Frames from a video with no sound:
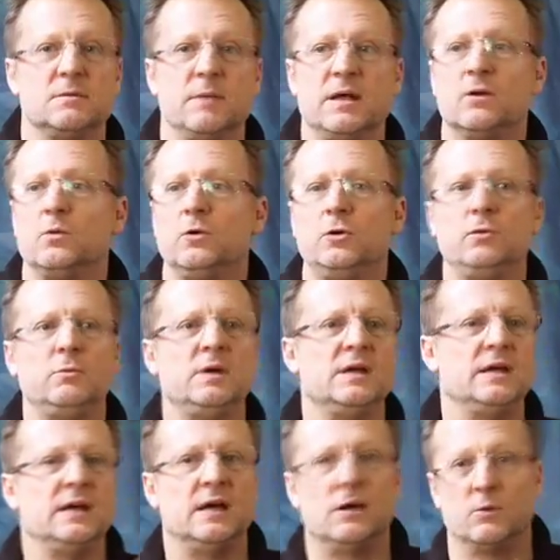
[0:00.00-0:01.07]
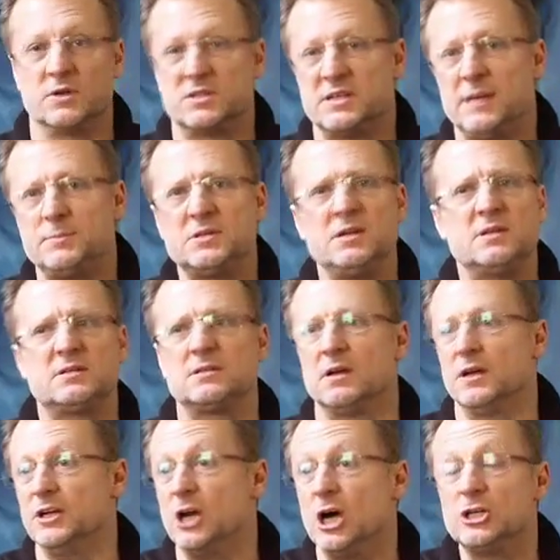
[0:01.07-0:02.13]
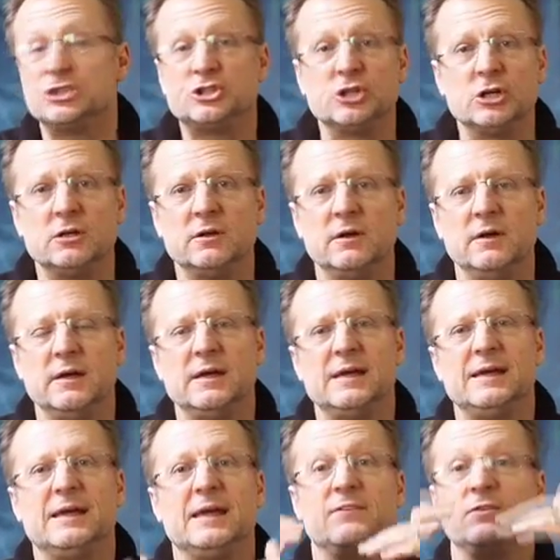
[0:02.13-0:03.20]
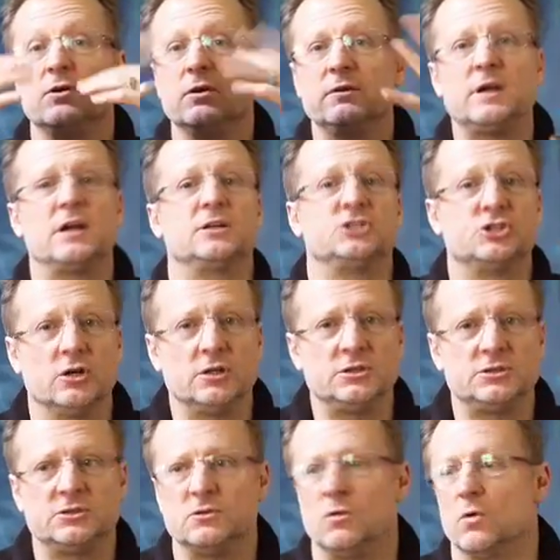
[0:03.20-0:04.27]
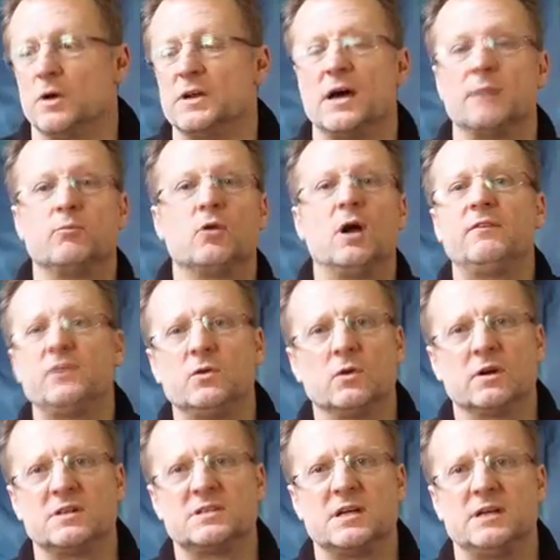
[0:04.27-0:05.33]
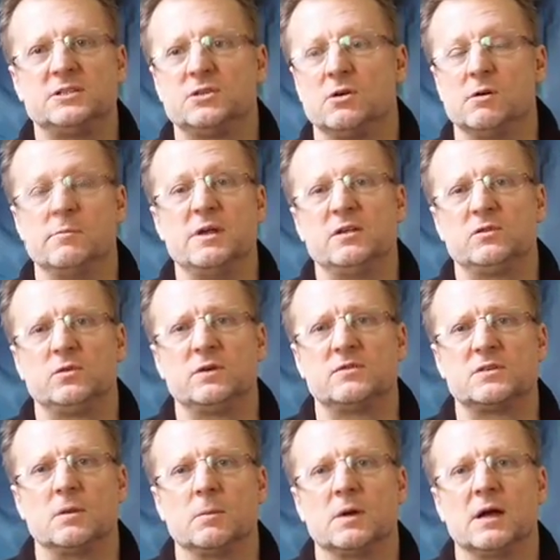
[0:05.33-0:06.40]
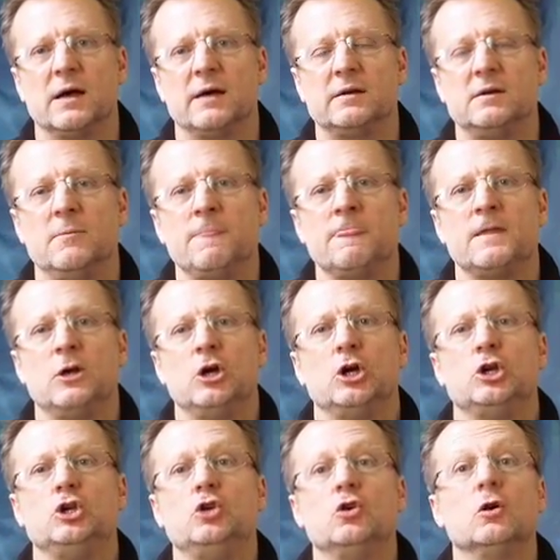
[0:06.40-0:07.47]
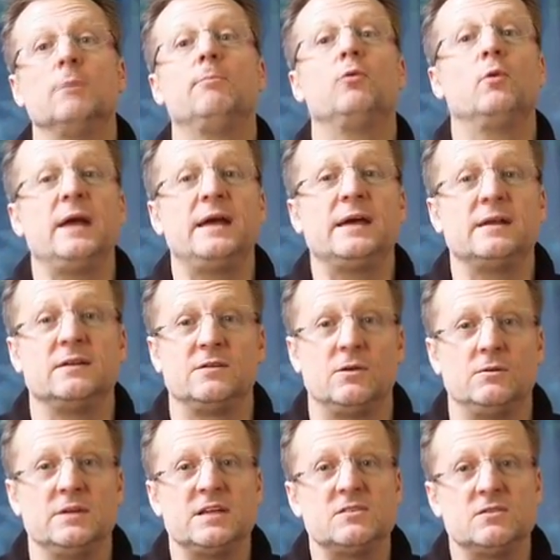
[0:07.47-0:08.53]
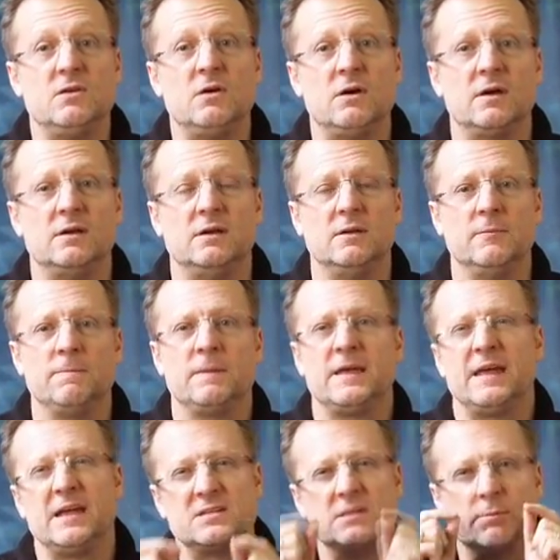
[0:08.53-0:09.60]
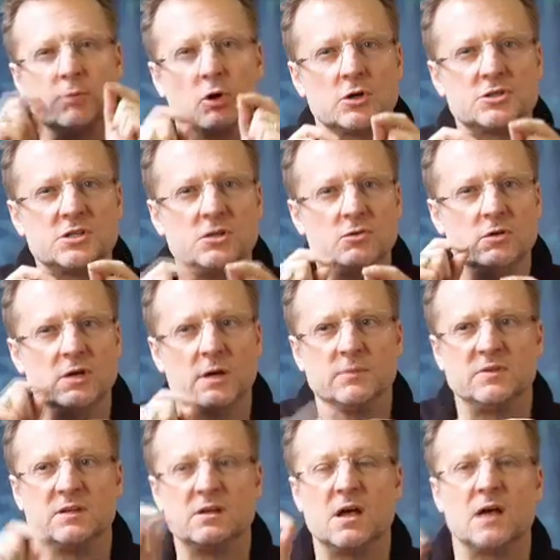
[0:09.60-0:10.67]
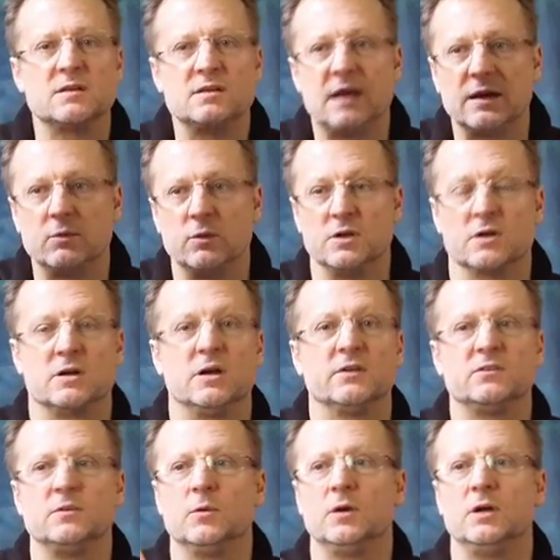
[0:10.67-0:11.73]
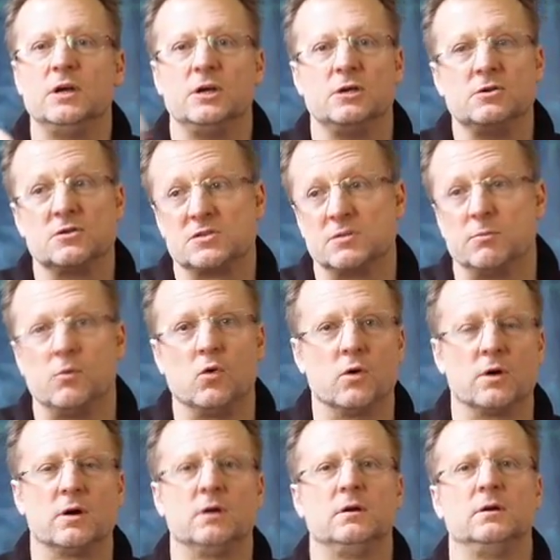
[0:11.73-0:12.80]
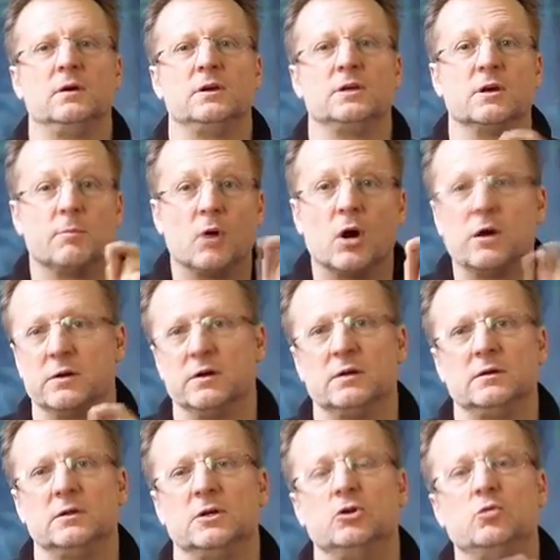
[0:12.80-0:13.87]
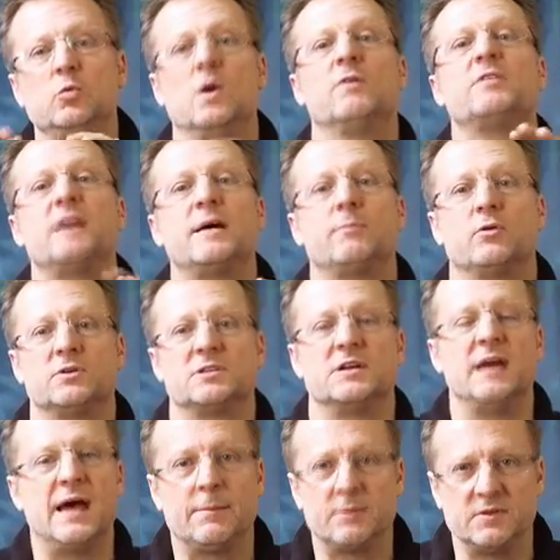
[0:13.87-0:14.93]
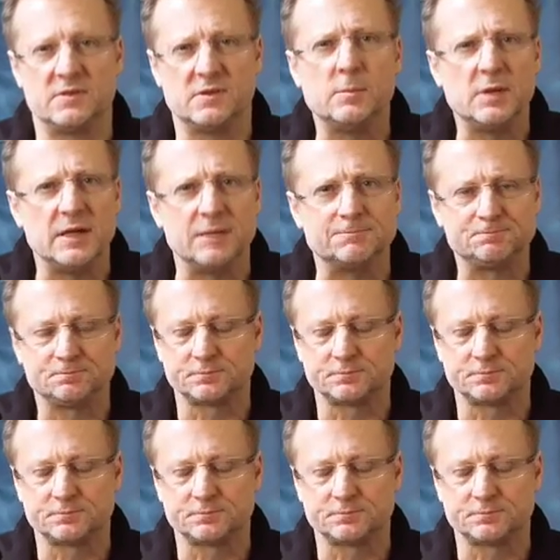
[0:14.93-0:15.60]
in the mailroom, a receptionist, an usher. If you've got a church or a nonprofit organization or a ministry of some kind, your brand is only as good as the person who comes in contact with your customer, your supporter, your partner, whoever that person happens to be.